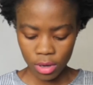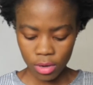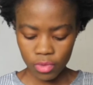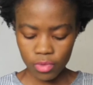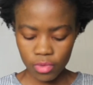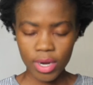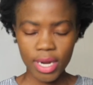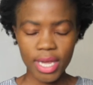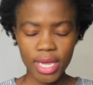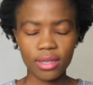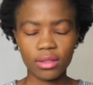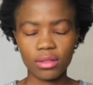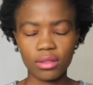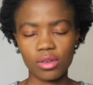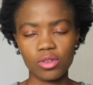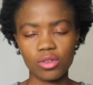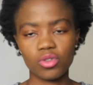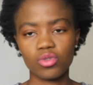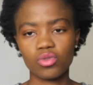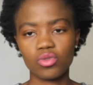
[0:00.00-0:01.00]
relate
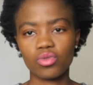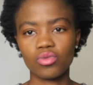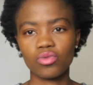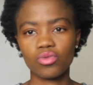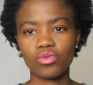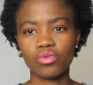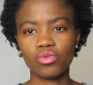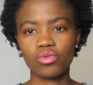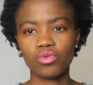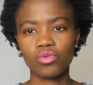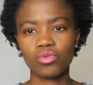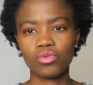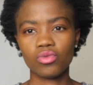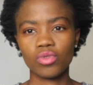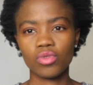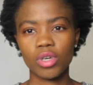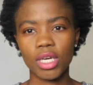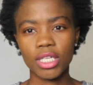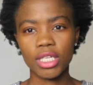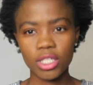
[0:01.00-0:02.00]
this to
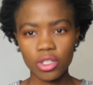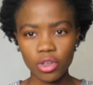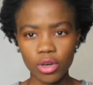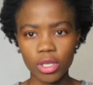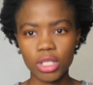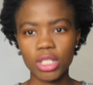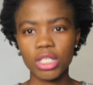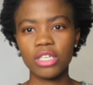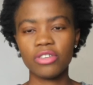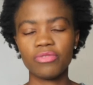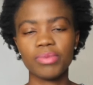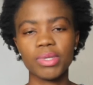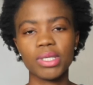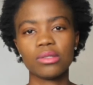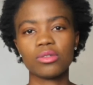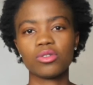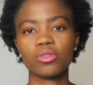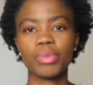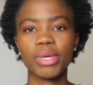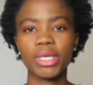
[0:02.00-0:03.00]
your
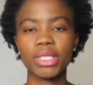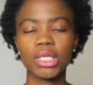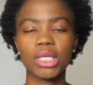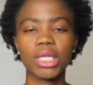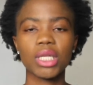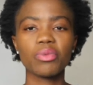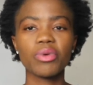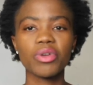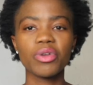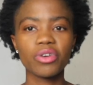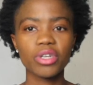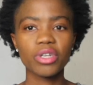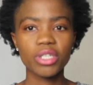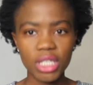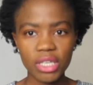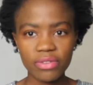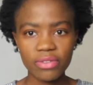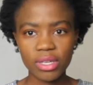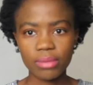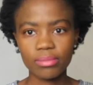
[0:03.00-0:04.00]
achievements so basically when you
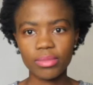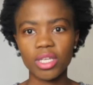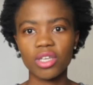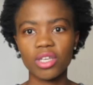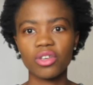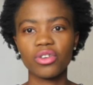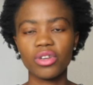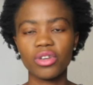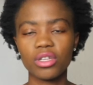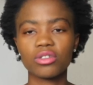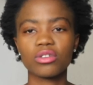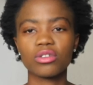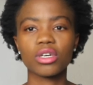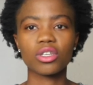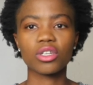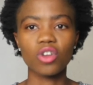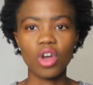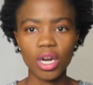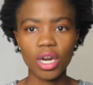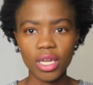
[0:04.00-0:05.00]
achieve something you need to
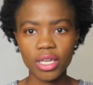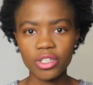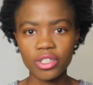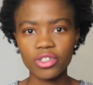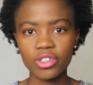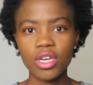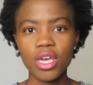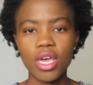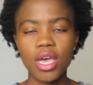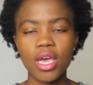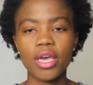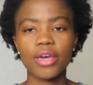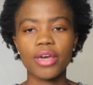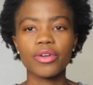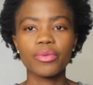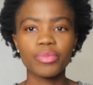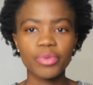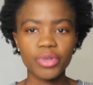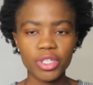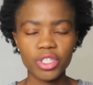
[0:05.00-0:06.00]
acknowledge and
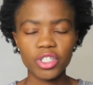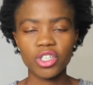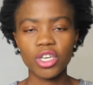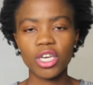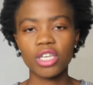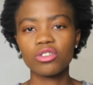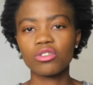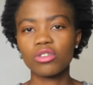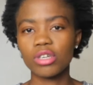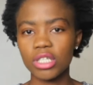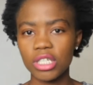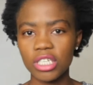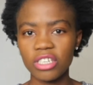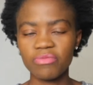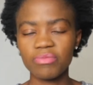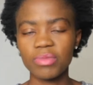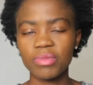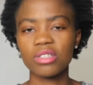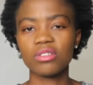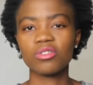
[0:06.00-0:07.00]
appreciate your
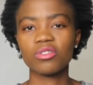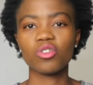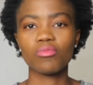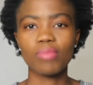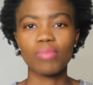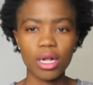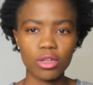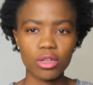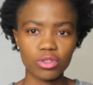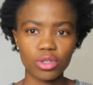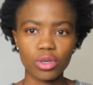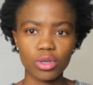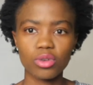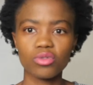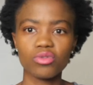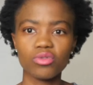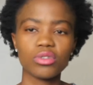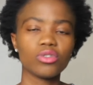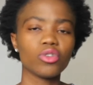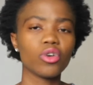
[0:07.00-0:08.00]
achievements your
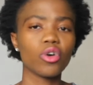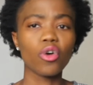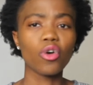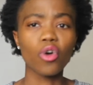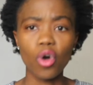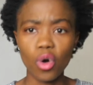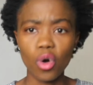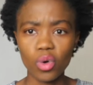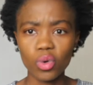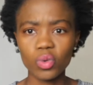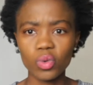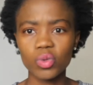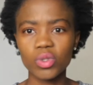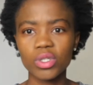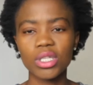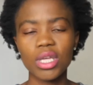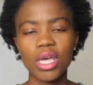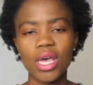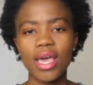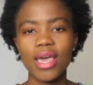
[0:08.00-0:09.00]
milestones your
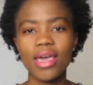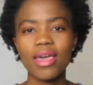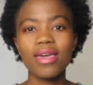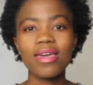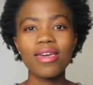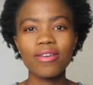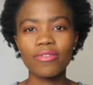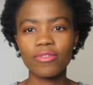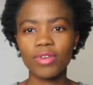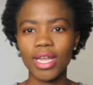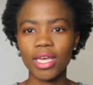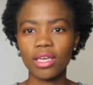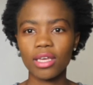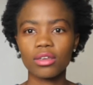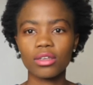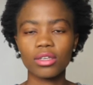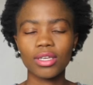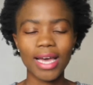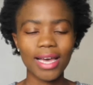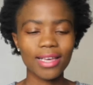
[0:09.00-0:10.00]
goals if,
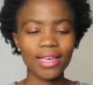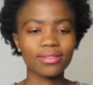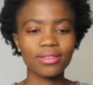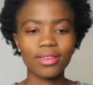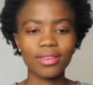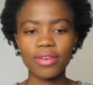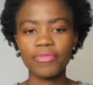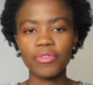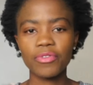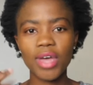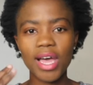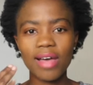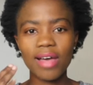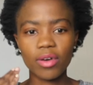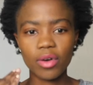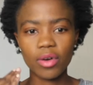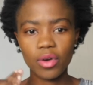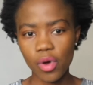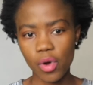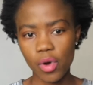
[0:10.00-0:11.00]
like guys if you have
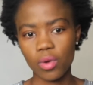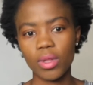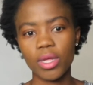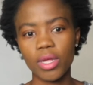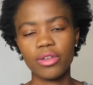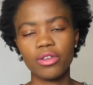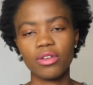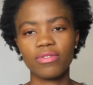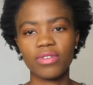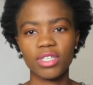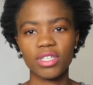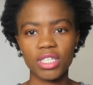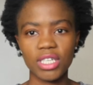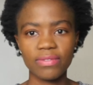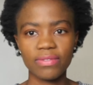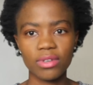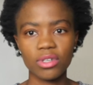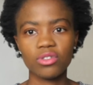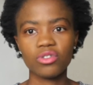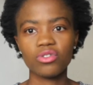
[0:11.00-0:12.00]
a goal and you've
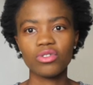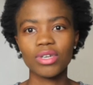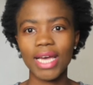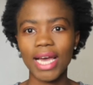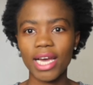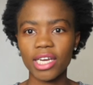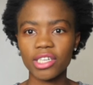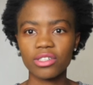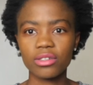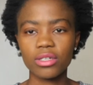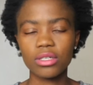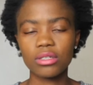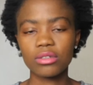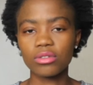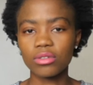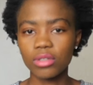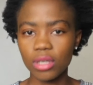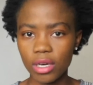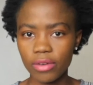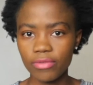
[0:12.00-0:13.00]
achieved it you actually
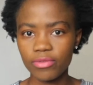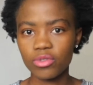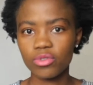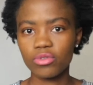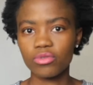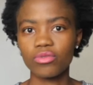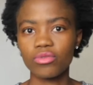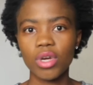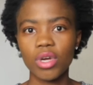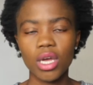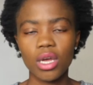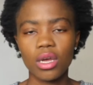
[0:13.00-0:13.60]
deserve to